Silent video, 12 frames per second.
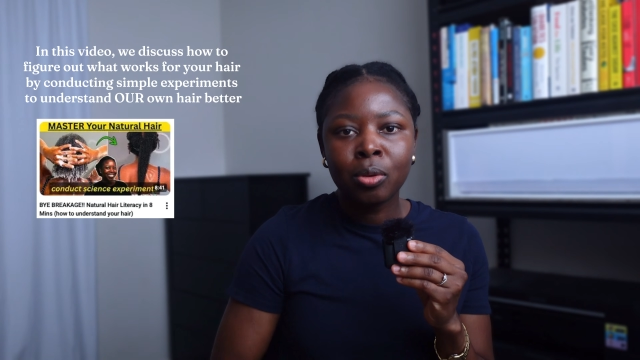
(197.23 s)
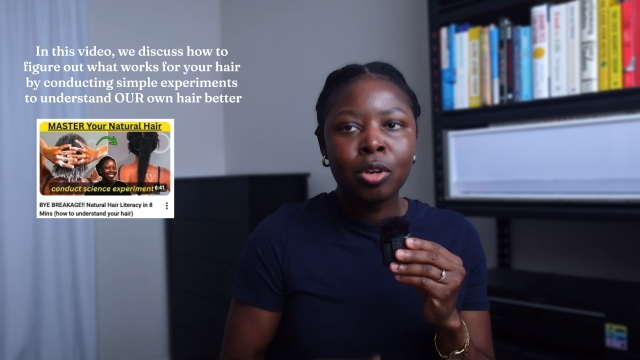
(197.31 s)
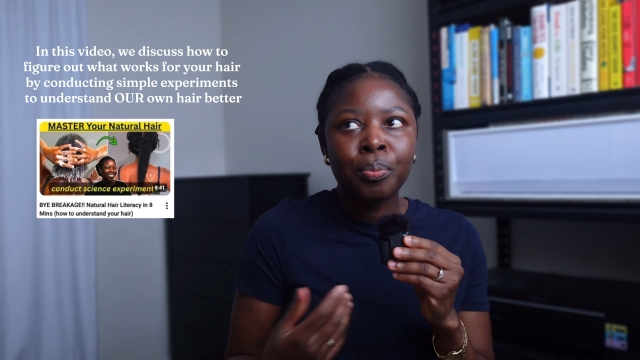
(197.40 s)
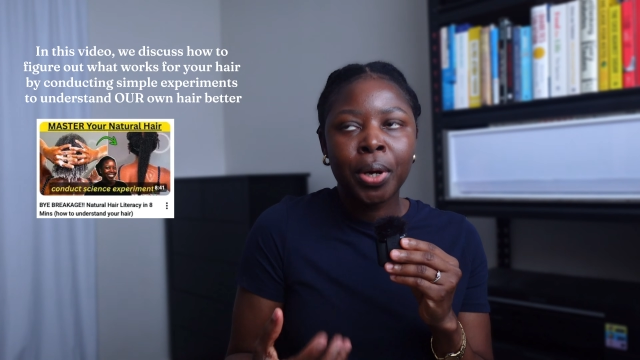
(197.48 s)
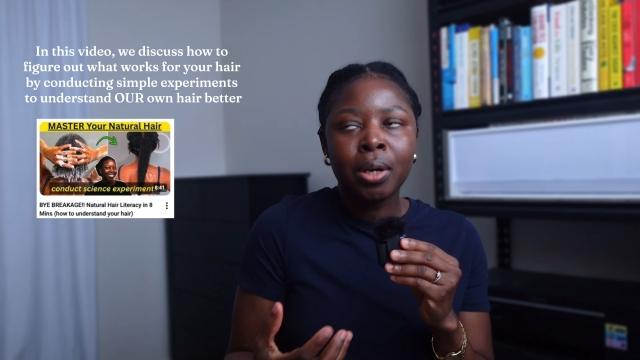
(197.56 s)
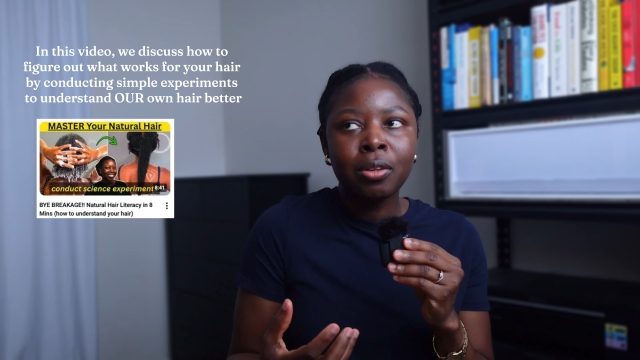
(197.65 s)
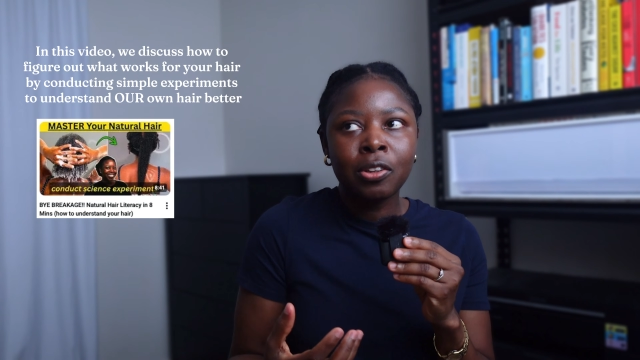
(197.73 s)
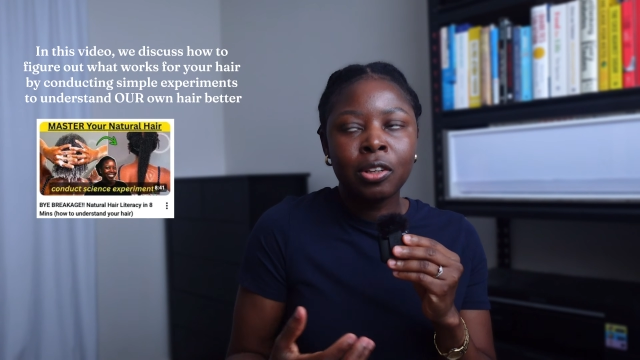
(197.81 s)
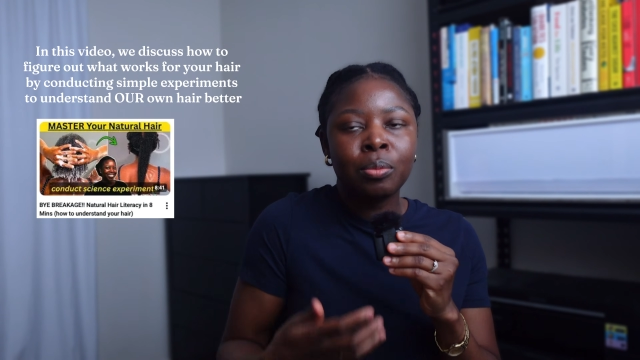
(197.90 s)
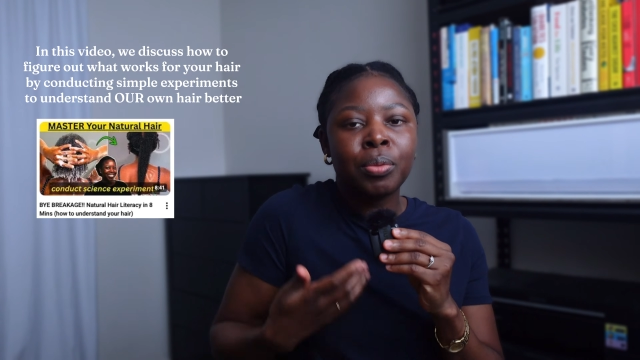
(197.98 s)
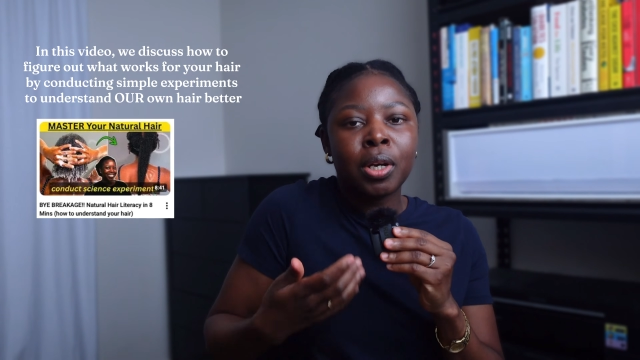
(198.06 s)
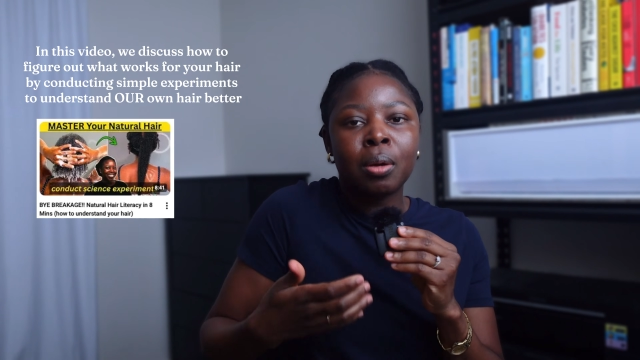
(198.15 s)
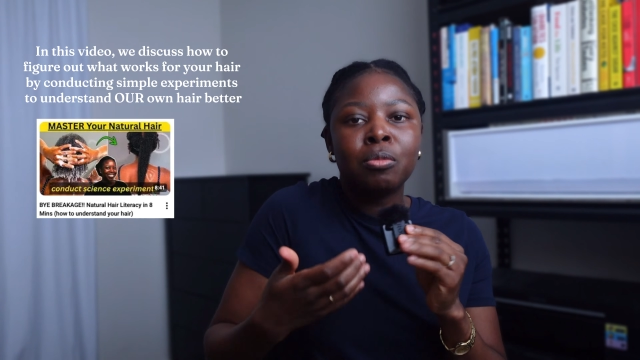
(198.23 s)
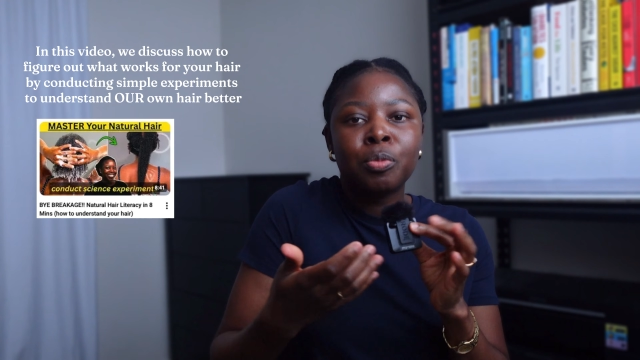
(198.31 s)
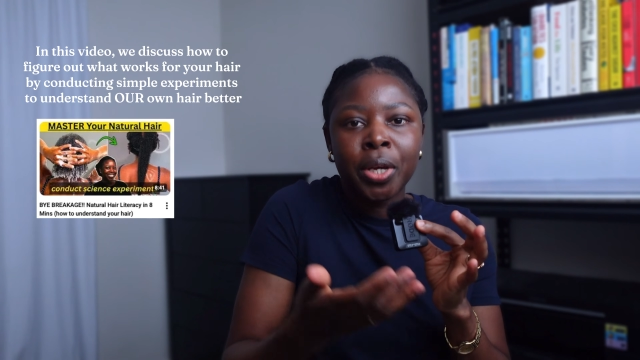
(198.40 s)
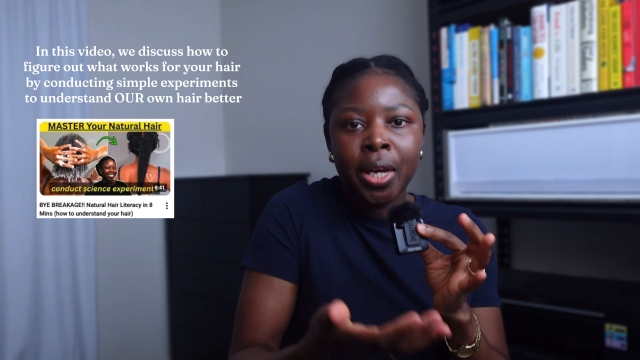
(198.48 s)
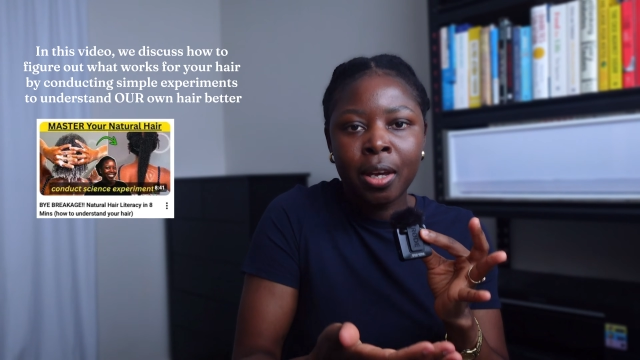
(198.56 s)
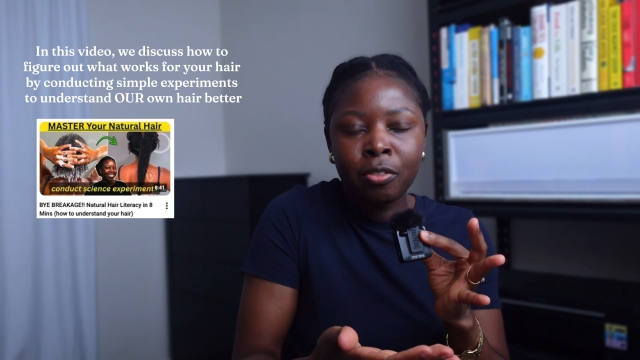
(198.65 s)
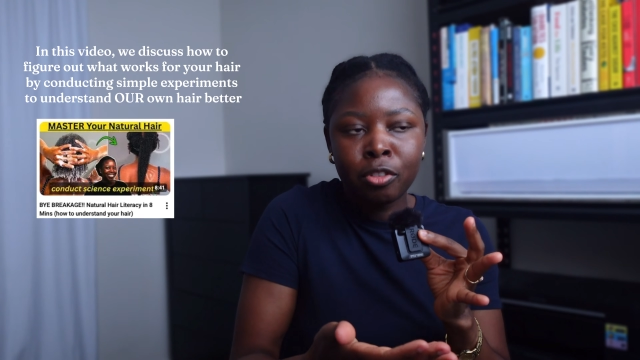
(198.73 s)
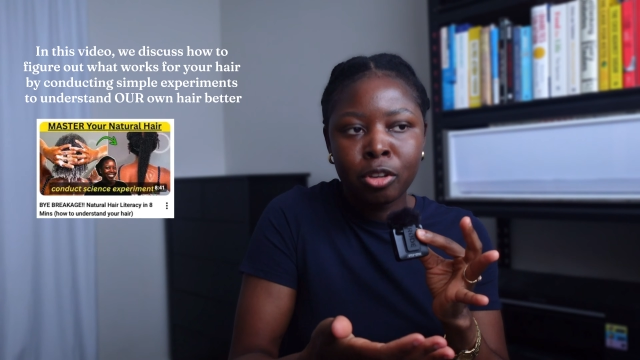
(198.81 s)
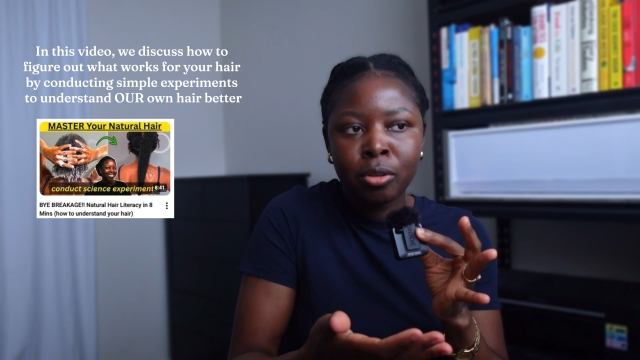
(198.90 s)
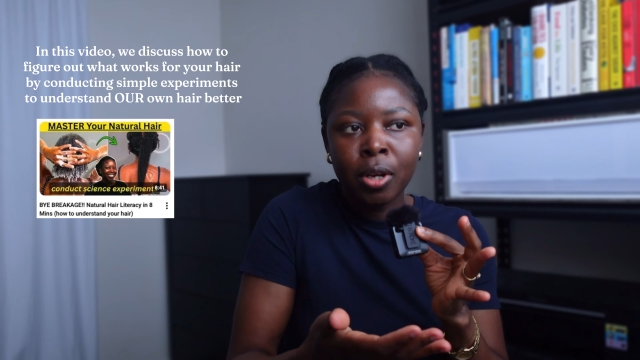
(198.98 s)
Comparison becomes behavior.